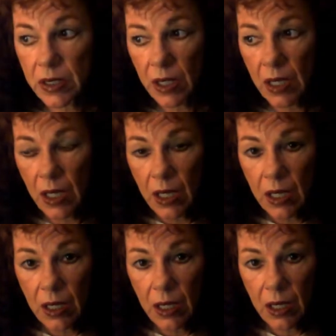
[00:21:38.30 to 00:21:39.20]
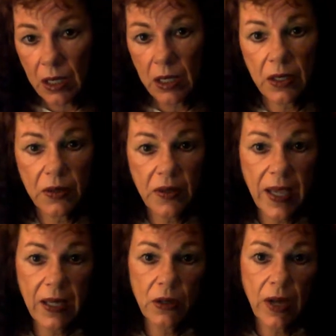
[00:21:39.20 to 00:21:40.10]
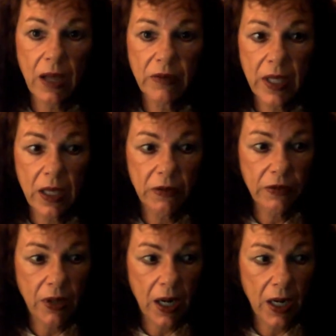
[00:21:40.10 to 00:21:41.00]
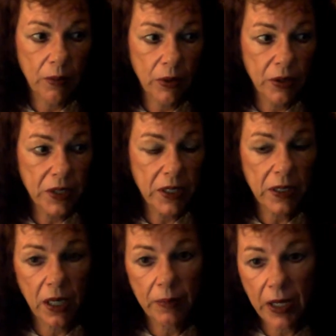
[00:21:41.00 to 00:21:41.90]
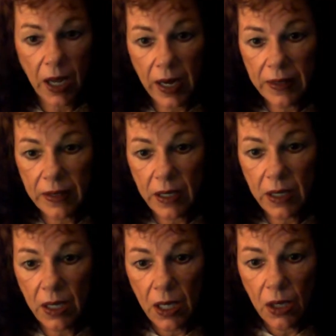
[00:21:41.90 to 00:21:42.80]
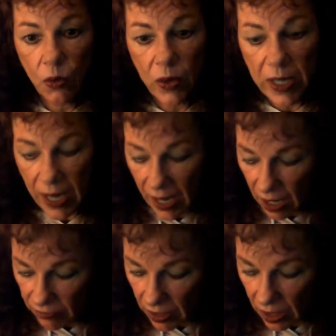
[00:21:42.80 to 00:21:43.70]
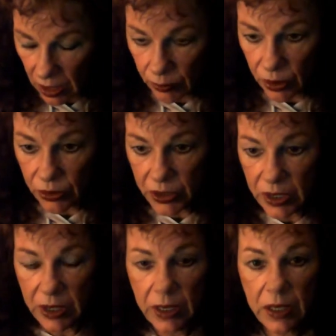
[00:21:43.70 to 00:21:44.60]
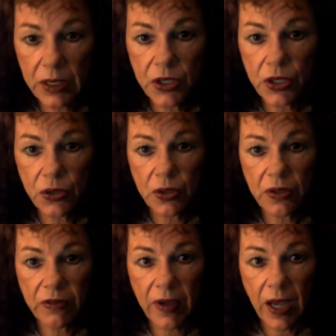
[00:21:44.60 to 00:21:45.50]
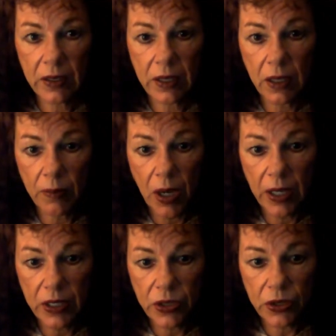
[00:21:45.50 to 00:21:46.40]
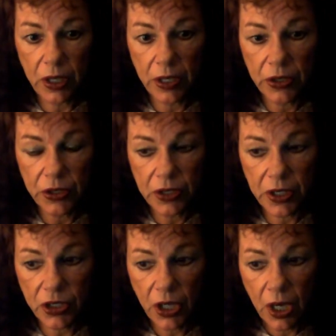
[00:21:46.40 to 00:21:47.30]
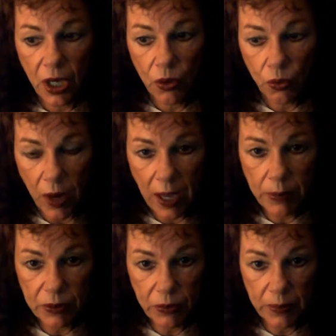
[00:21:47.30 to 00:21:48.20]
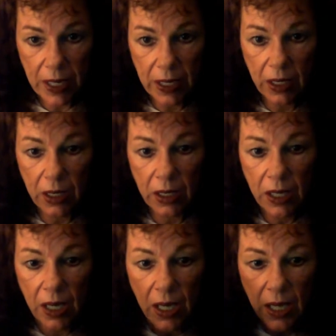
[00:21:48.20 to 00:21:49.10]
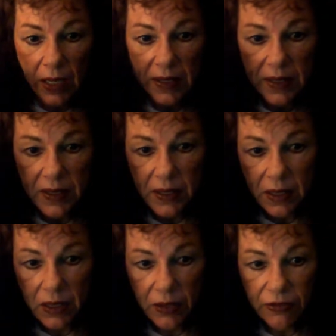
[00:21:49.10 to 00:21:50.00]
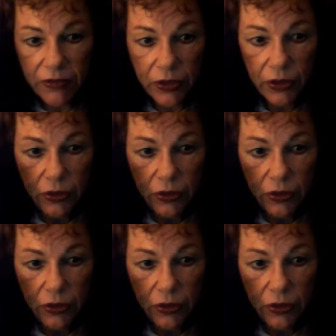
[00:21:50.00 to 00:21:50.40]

and they don't advocate for a higher protein diet, but I think we have higher protein needs due to the fact that our bodies are under such rapid repair. And since this is a food